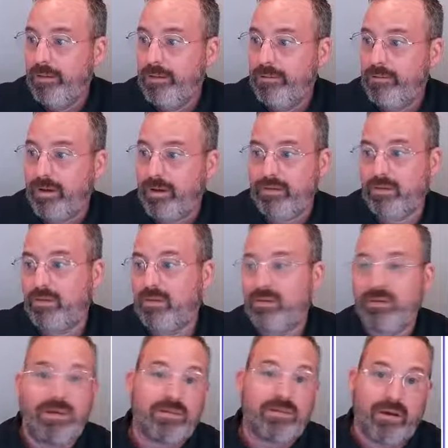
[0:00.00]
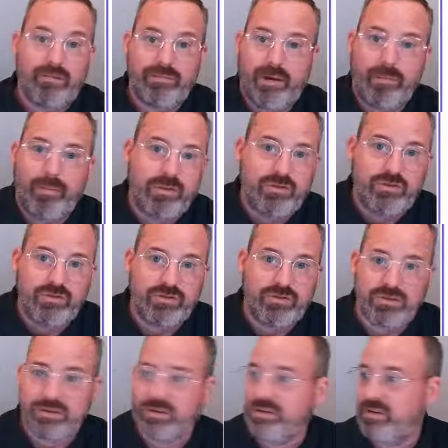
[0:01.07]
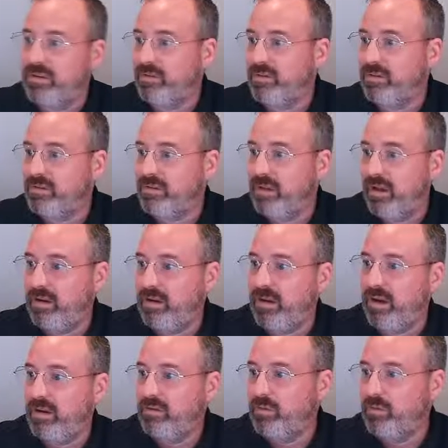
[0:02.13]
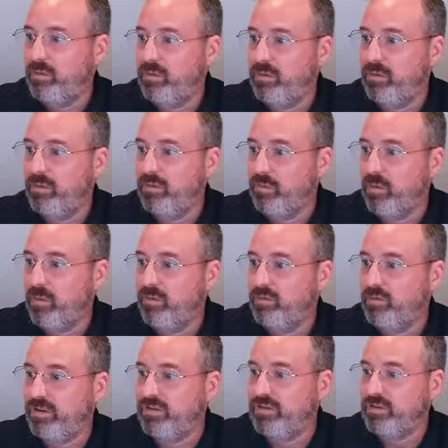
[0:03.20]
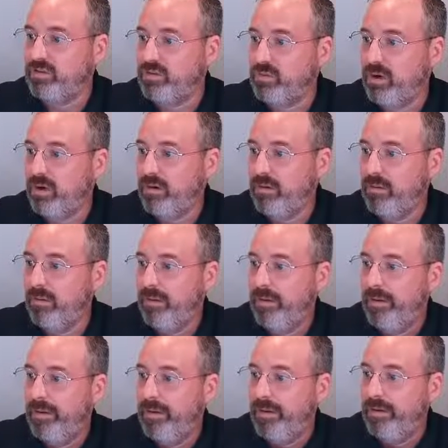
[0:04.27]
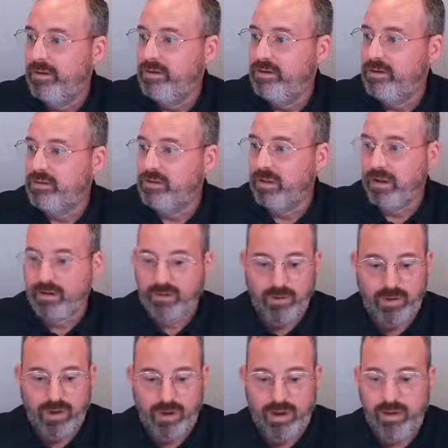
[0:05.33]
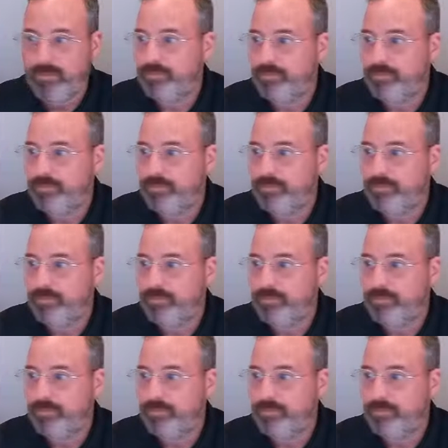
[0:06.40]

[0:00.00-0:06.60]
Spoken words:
Right, so in this case, I'm going to choose just a different slide deck. So we'll do this morph transition one. Select OK.